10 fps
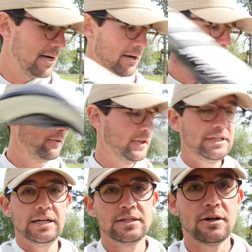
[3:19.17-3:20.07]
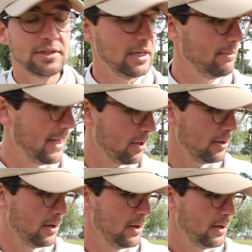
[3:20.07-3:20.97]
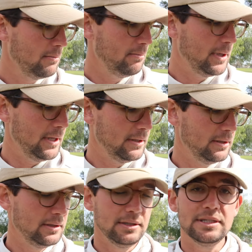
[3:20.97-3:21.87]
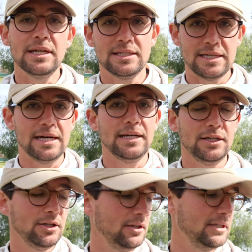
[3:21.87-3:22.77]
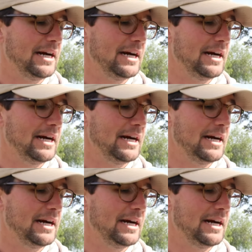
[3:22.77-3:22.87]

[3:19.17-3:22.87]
I don't know if the TSR is any better, but TSI, good.